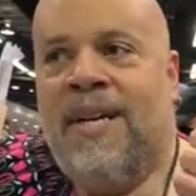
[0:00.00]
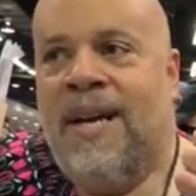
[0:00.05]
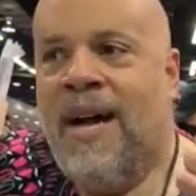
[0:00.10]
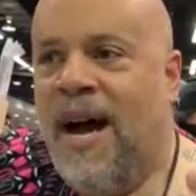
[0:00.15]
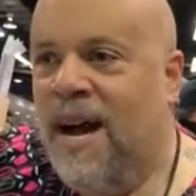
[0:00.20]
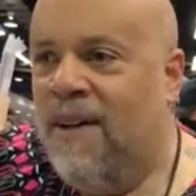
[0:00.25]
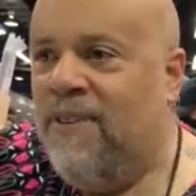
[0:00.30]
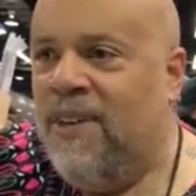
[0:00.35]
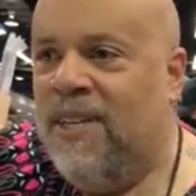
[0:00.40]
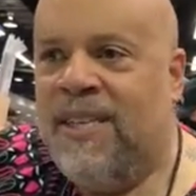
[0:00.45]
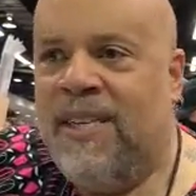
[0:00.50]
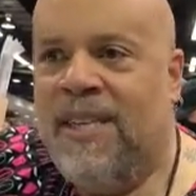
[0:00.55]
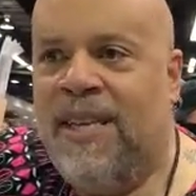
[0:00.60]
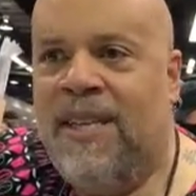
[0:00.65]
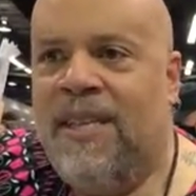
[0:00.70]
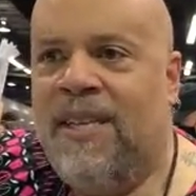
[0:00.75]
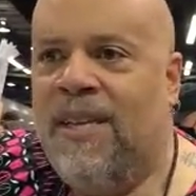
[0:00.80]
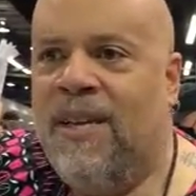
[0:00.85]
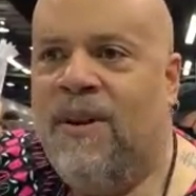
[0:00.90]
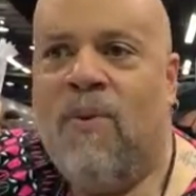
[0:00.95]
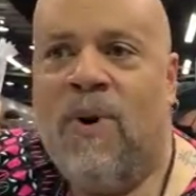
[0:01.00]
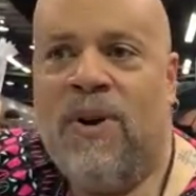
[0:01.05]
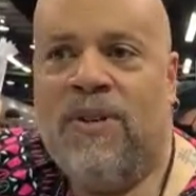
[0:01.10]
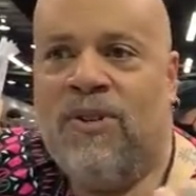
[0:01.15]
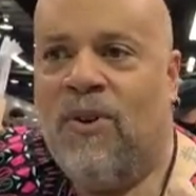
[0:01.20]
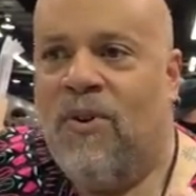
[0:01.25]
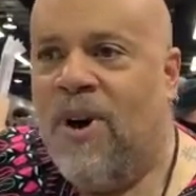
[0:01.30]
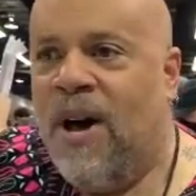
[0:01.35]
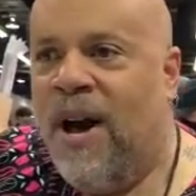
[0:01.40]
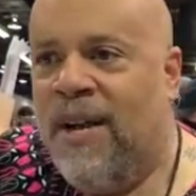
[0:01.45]
Obviously, there
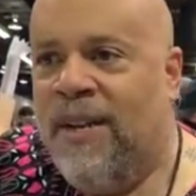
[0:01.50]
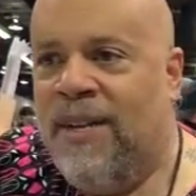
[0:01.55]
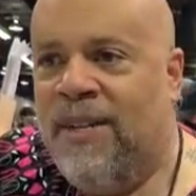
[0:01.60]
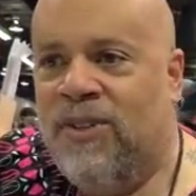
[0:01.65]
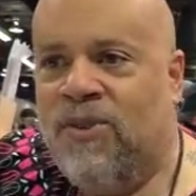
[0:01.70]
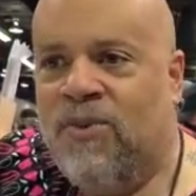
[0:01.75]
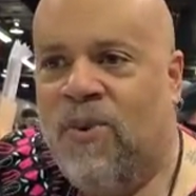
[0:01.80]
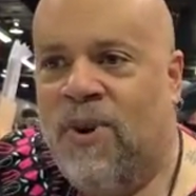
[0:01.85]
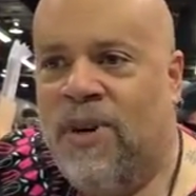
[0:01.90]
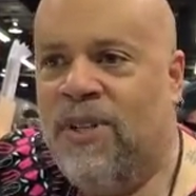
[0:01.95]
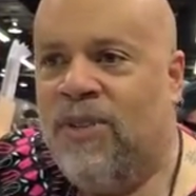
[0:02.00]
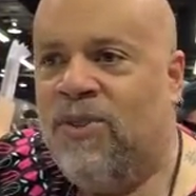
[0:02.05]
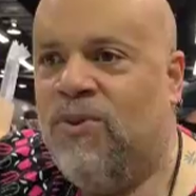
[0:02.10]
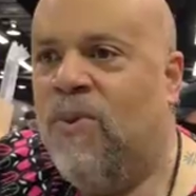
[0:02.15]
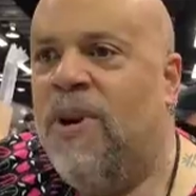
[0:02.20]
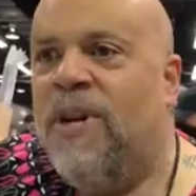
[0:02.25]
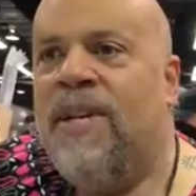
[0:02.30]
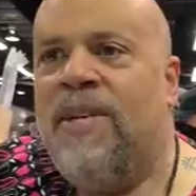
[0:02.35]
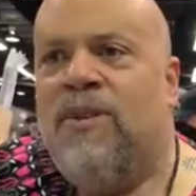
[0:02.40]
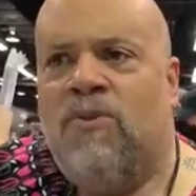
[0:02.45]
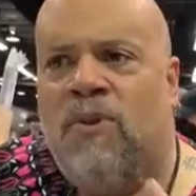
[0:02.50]
was no con in 2020,